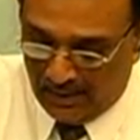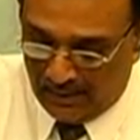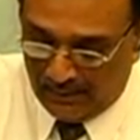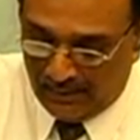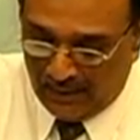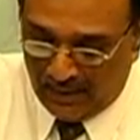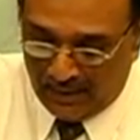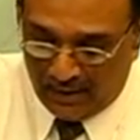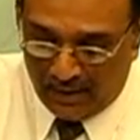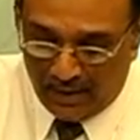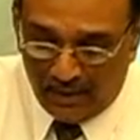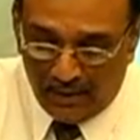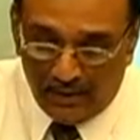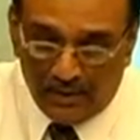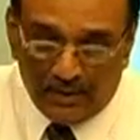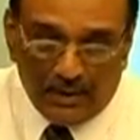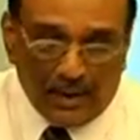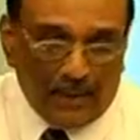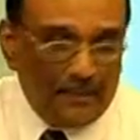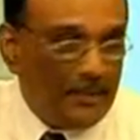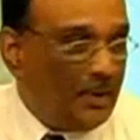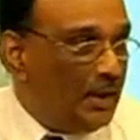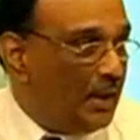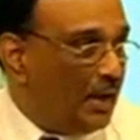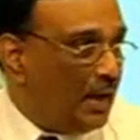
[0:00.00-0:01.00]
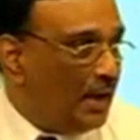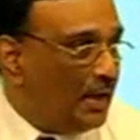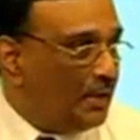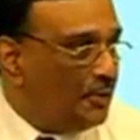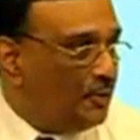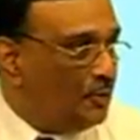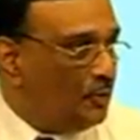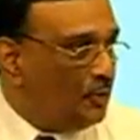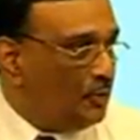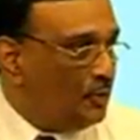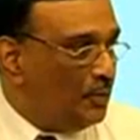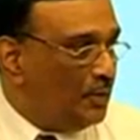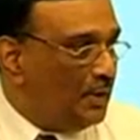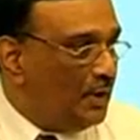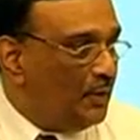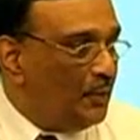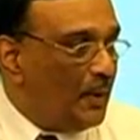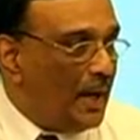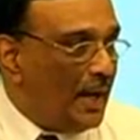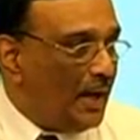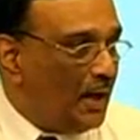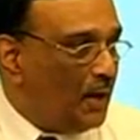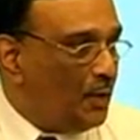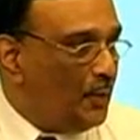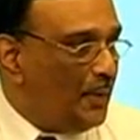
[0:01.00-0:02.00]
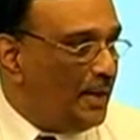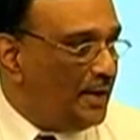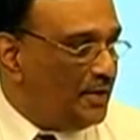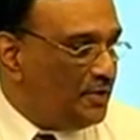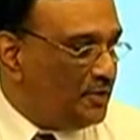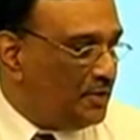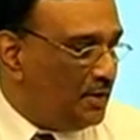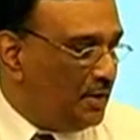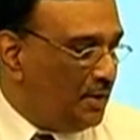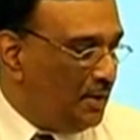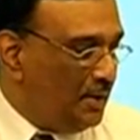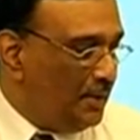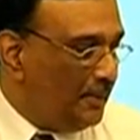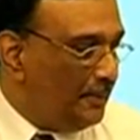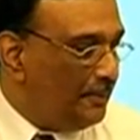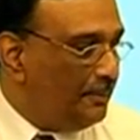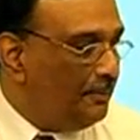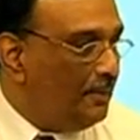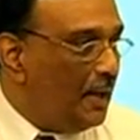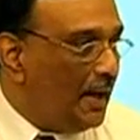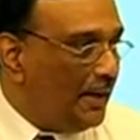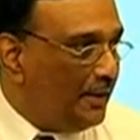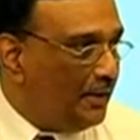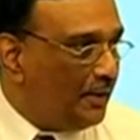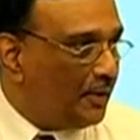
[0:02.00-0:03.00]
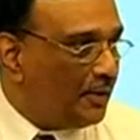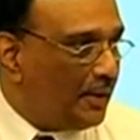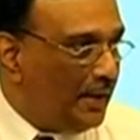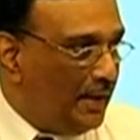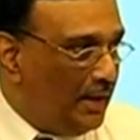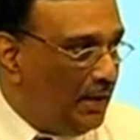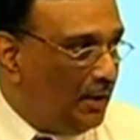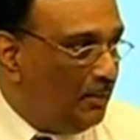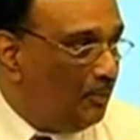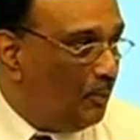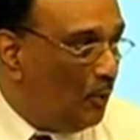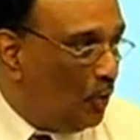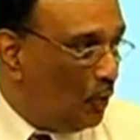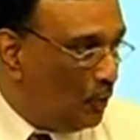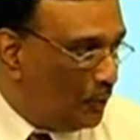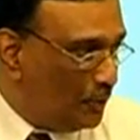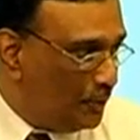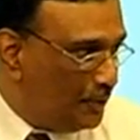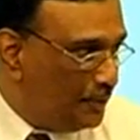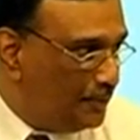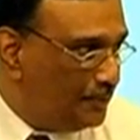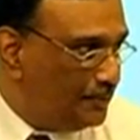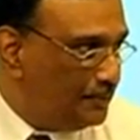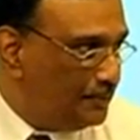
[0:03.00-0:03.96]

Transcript: that in Tamil Nadu, evacuation by the rail mode